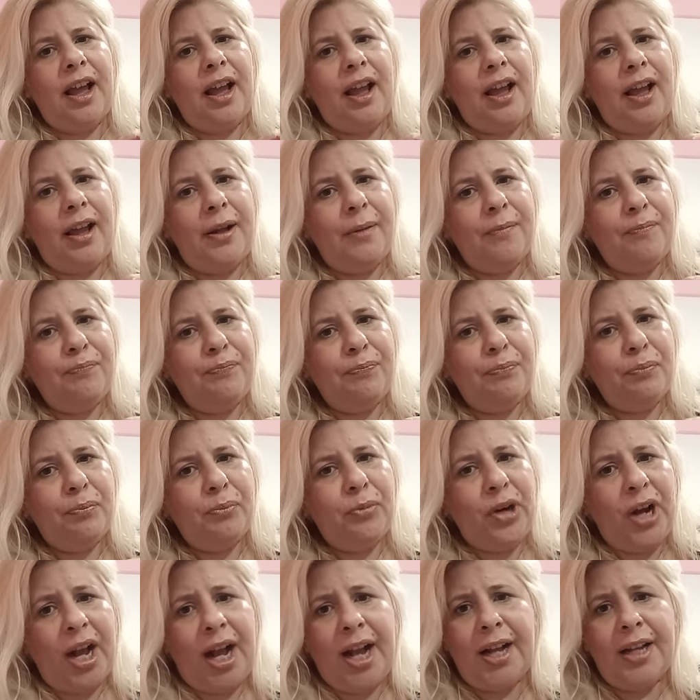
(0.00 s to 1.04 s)

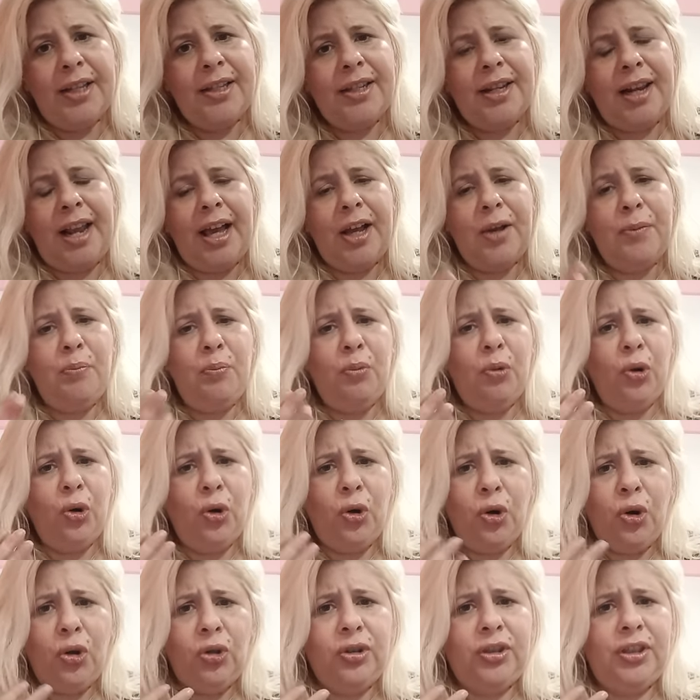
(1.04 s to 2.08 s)
brands like
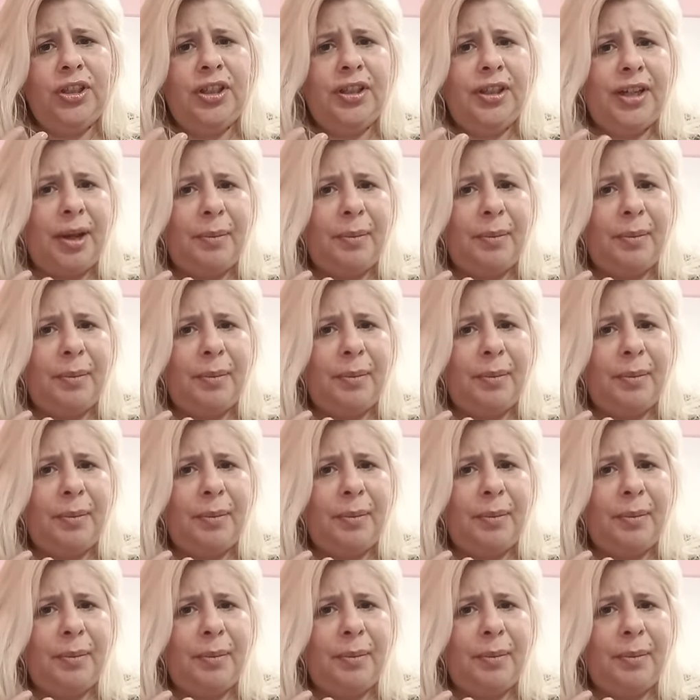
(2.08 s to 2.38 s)
Bond,